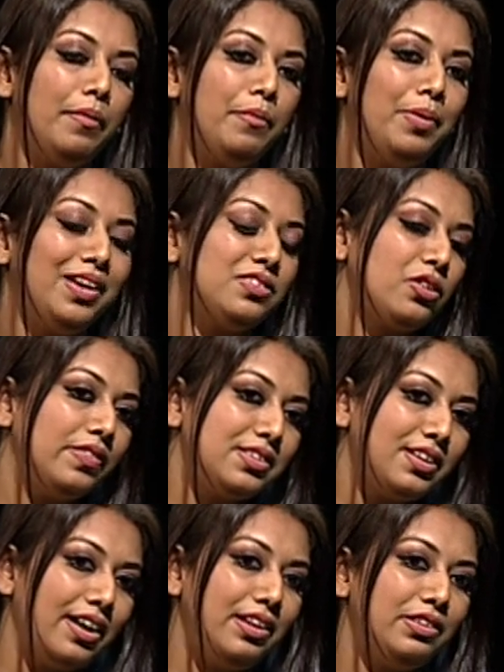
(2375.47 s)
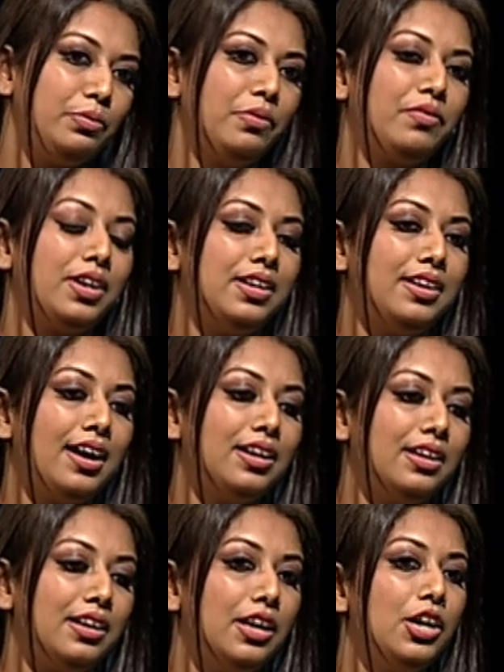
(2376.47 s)
based on the studies we've
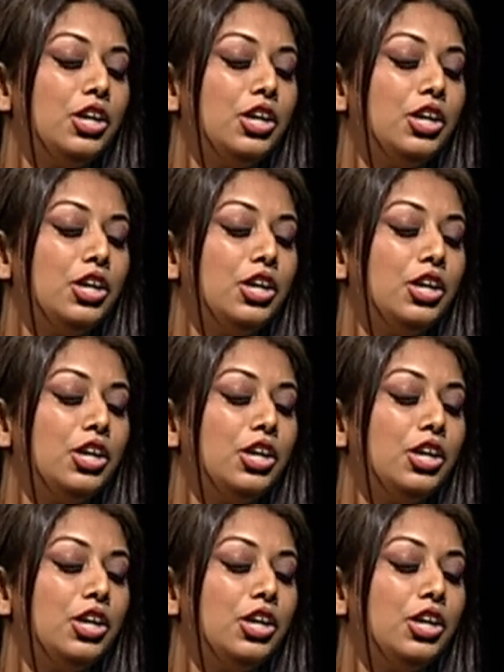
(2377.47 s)
conducted,